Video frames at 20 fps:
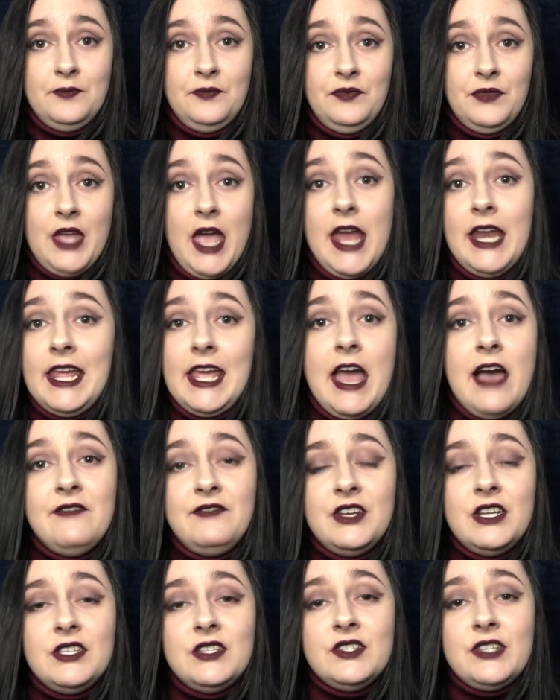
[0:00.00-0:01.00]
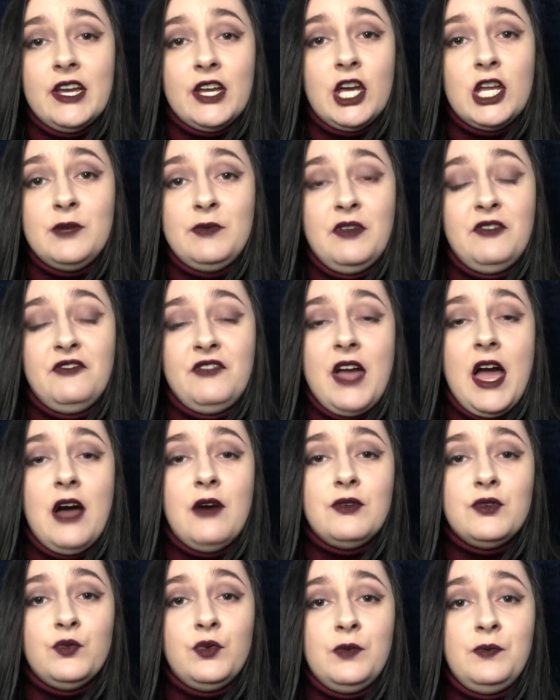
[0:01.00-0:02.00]
Any evidence that could have been
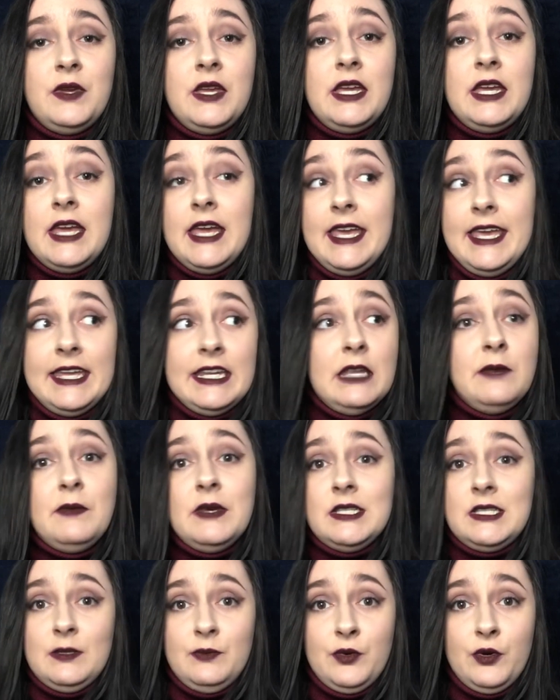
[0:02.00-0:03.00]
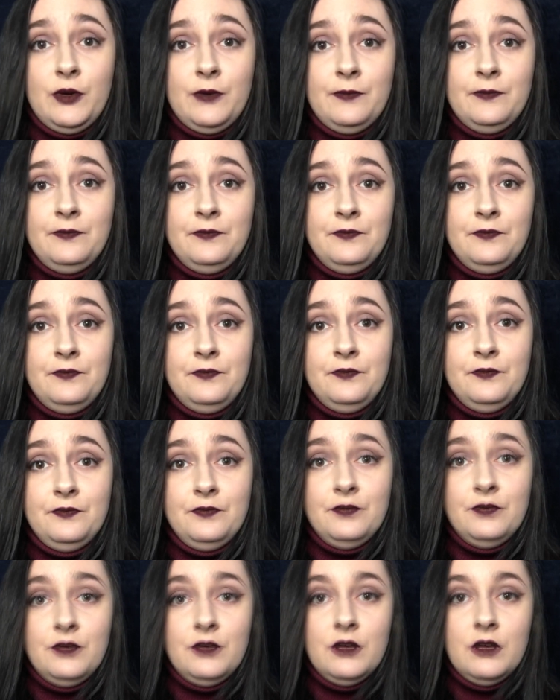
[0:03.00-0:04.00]
found would be inadmissible.
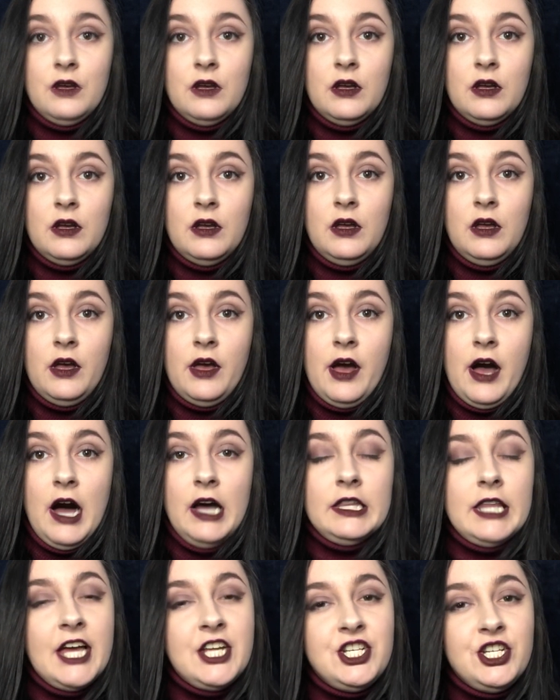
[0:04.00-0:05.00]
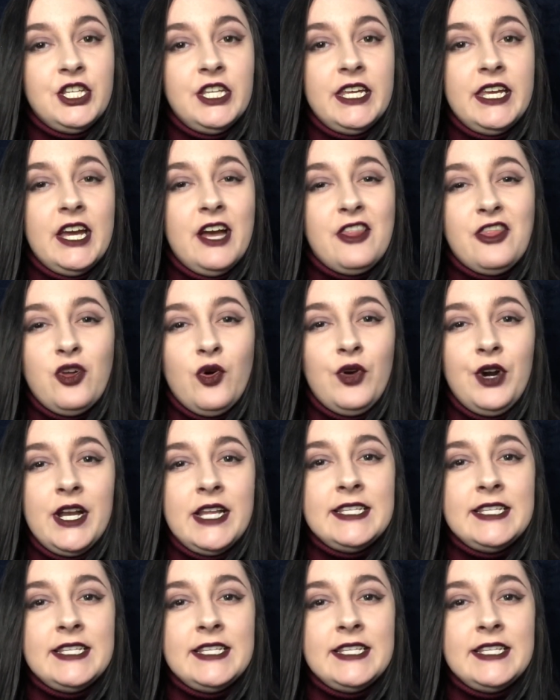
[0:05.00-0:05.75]
Allegedly, authorities